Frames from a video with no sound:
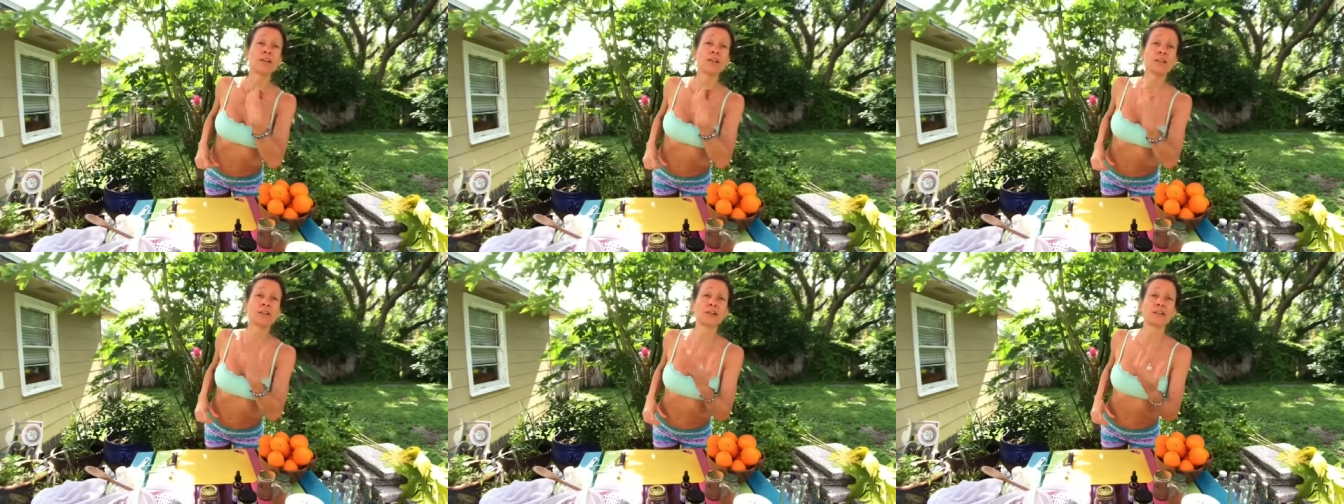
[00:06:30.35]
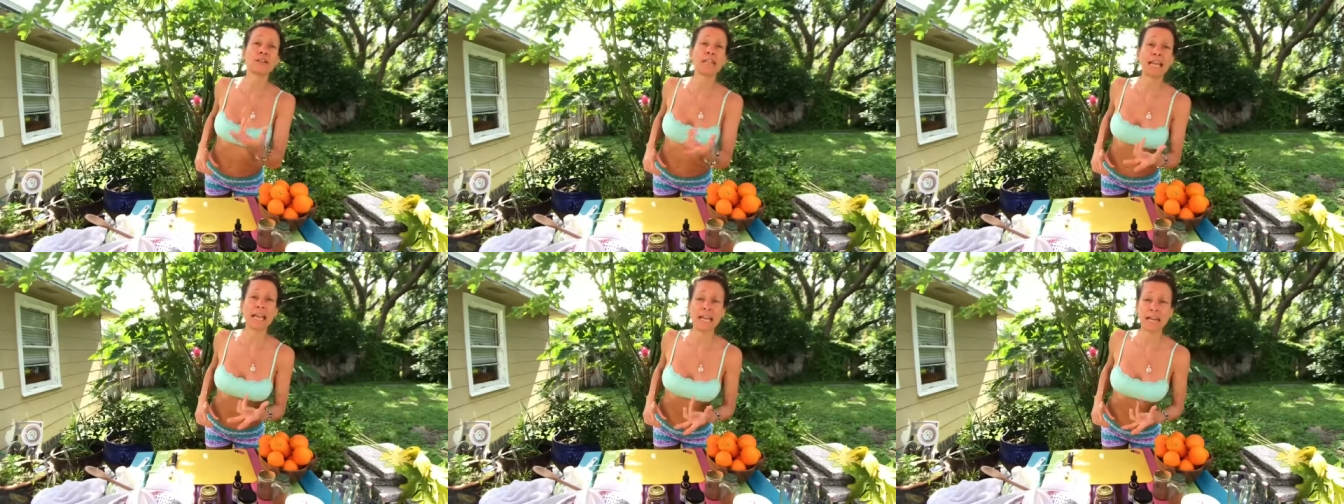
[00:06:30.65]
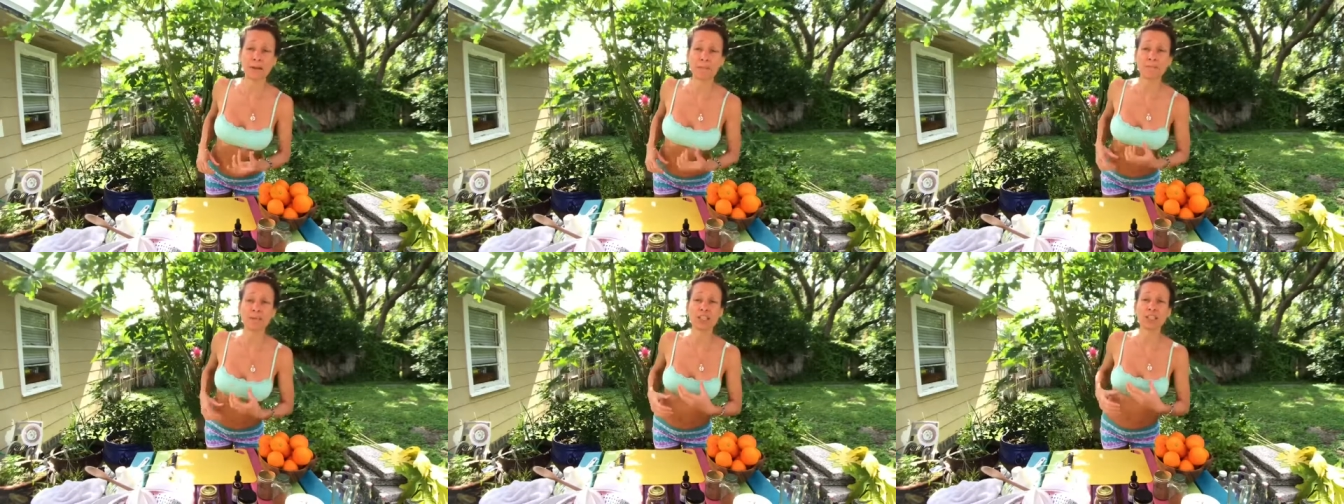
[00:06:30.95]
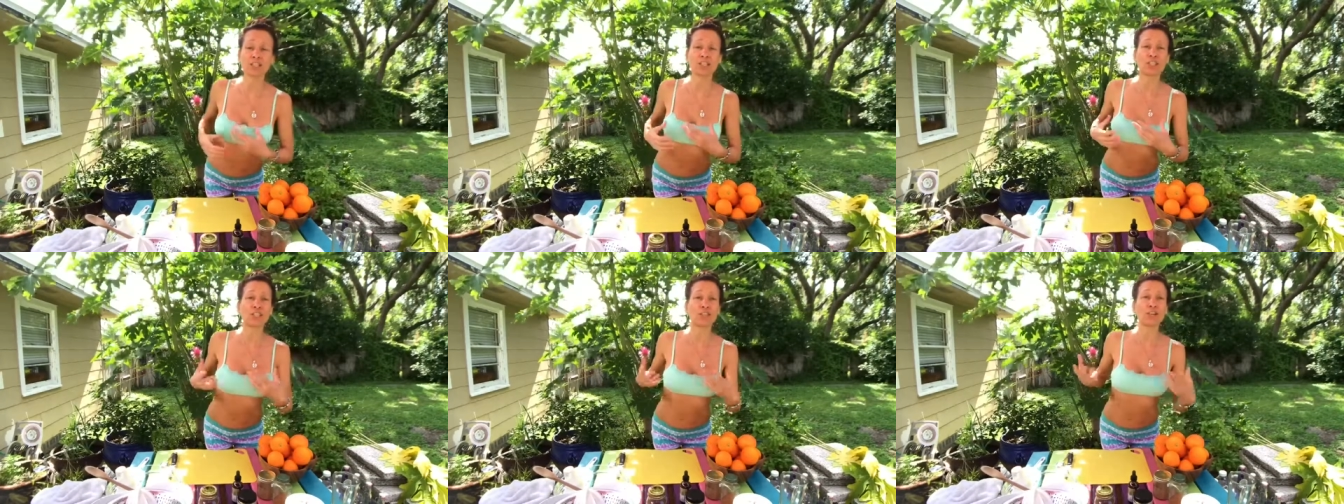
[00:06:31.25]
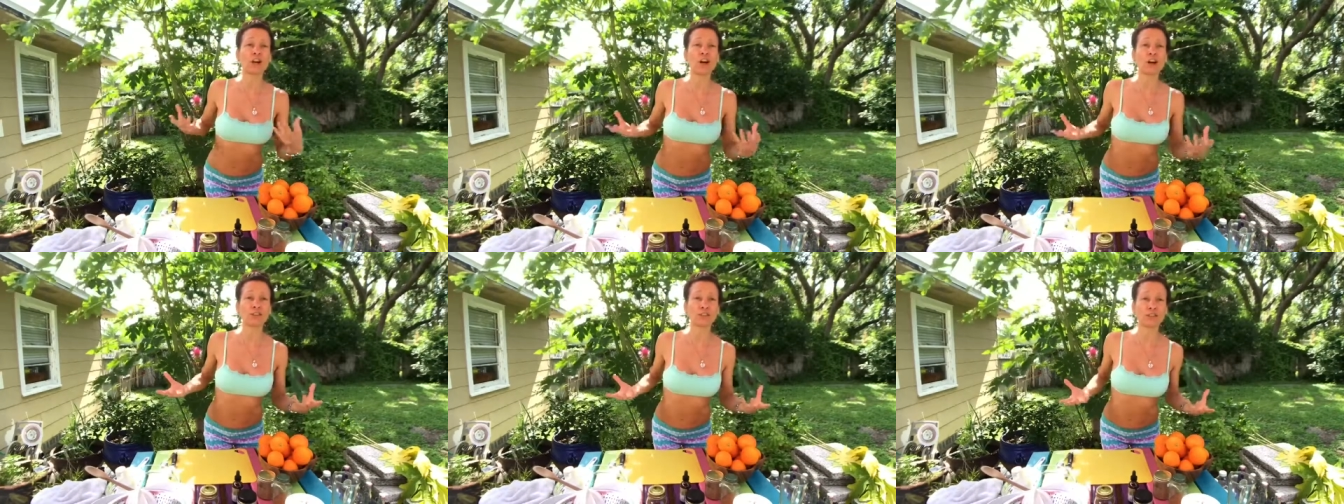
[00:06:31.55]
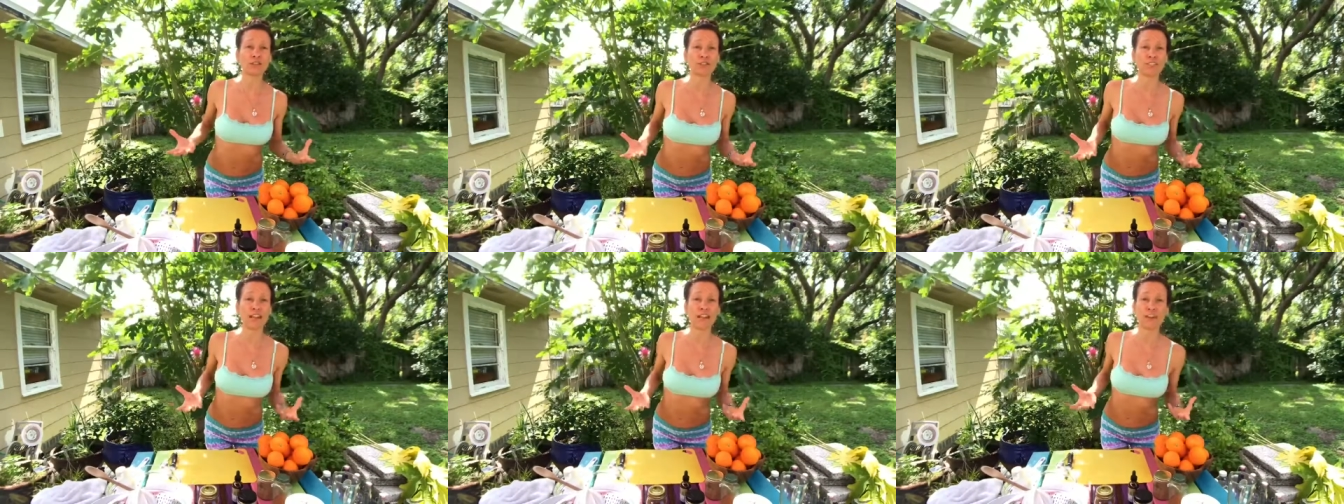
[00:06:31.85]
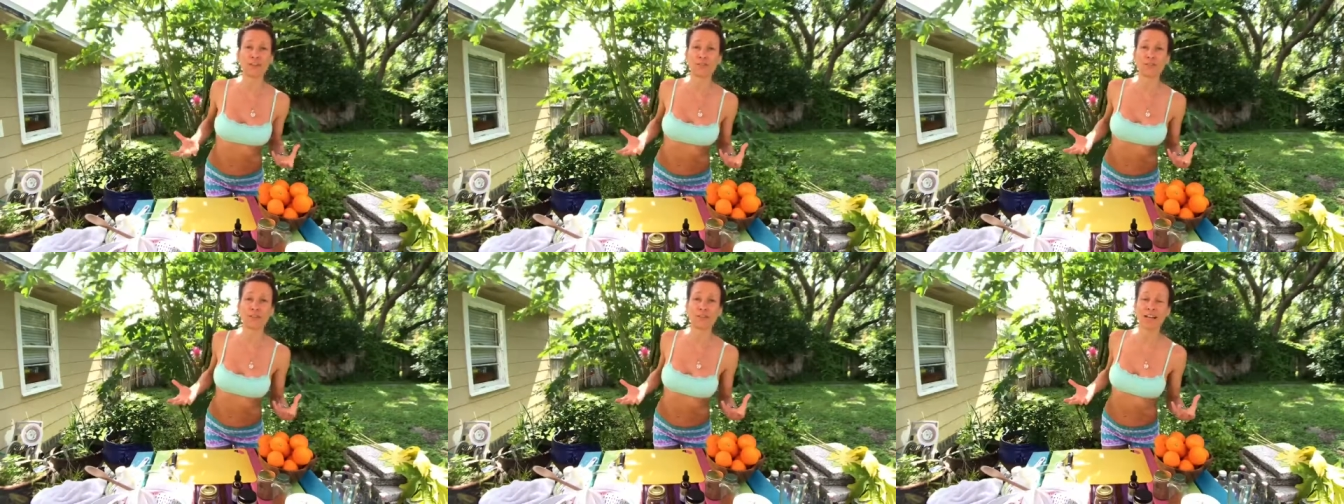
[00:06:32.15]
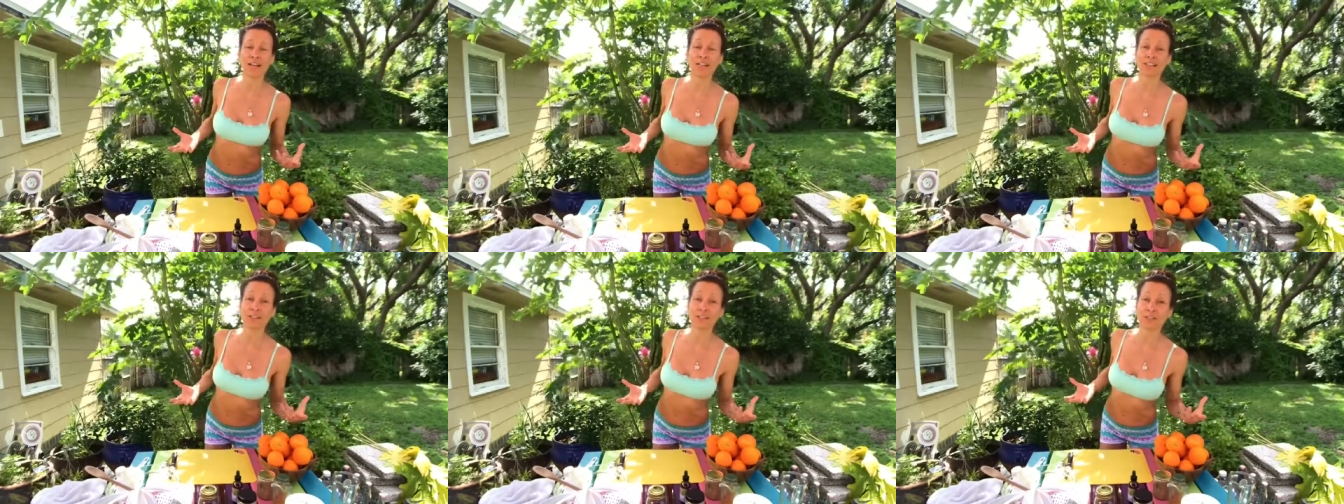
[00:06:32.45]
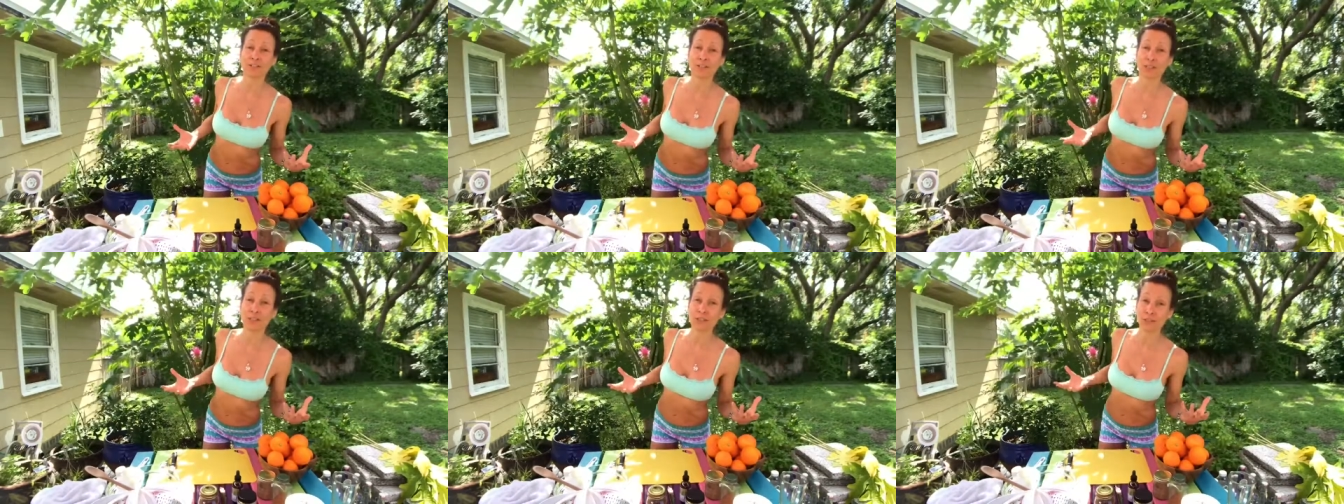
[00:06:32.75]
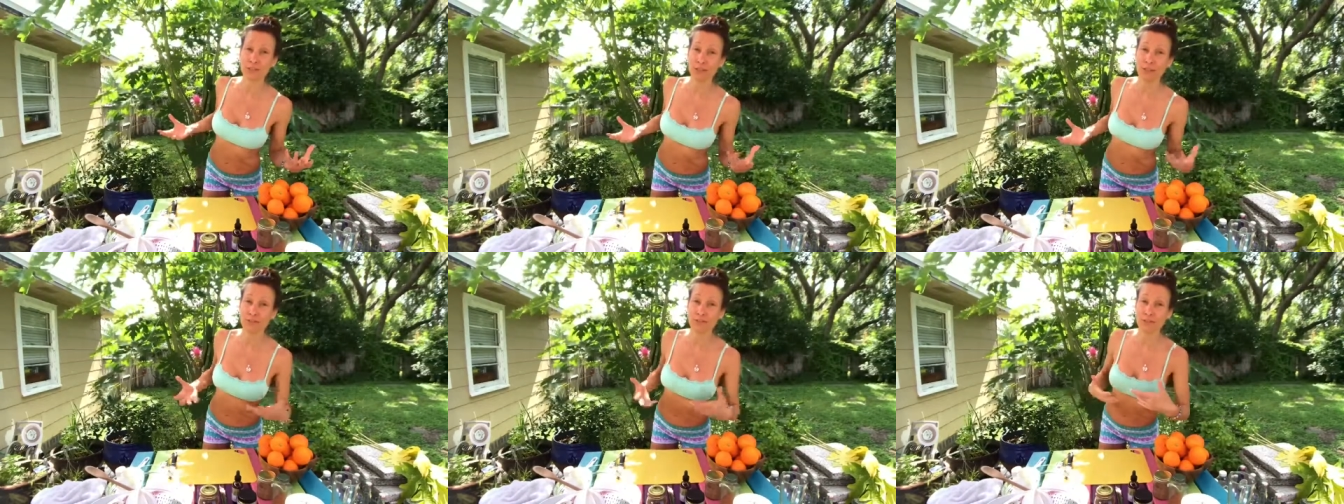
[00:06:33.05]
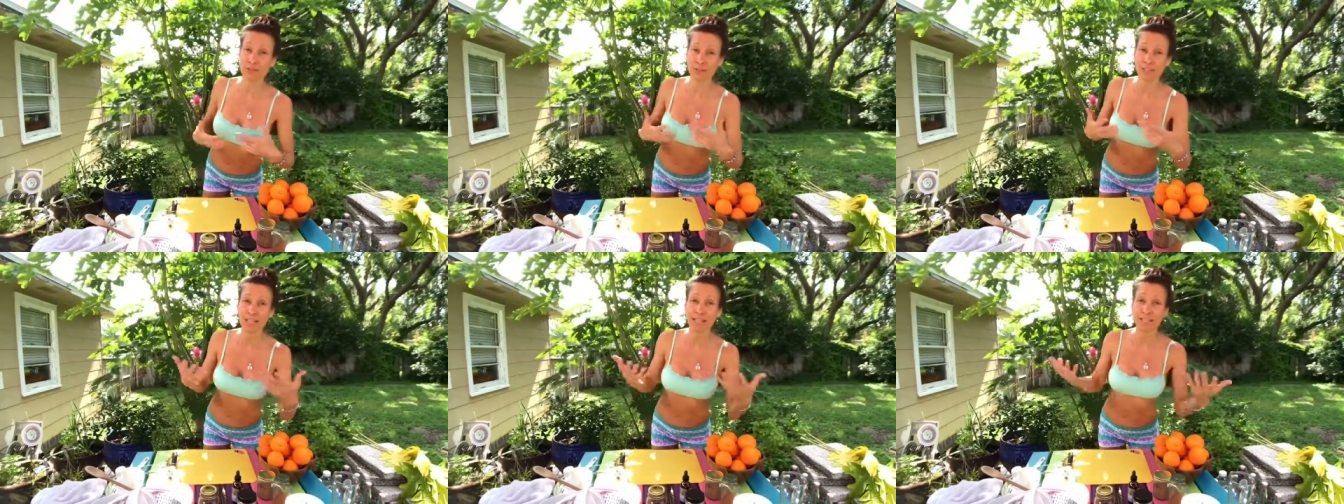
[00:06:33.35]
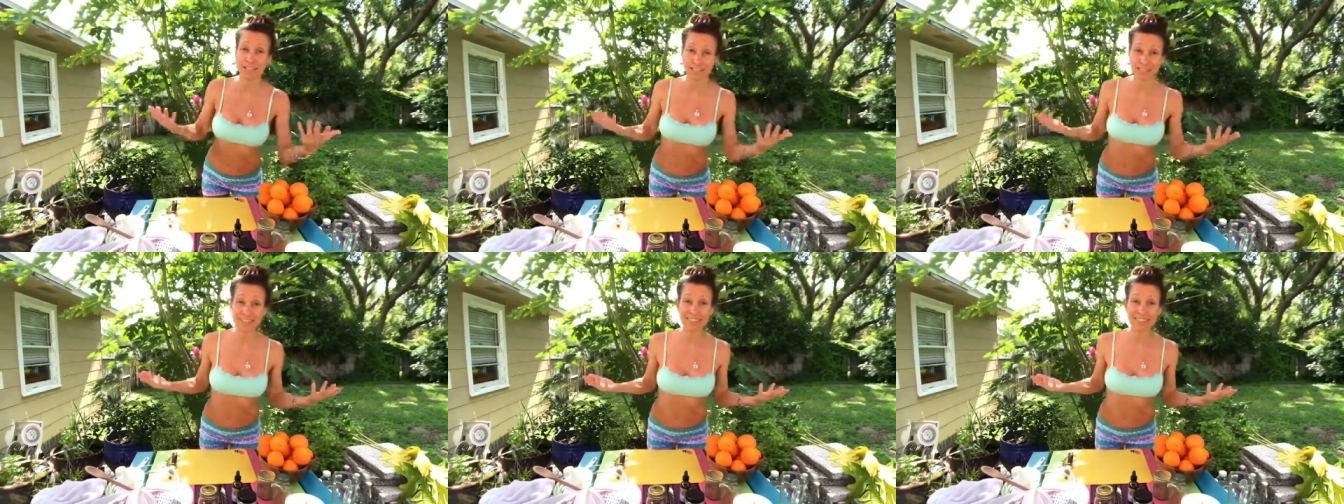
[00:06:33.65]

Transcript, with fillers: her name that she called herself as a truck driver. Like,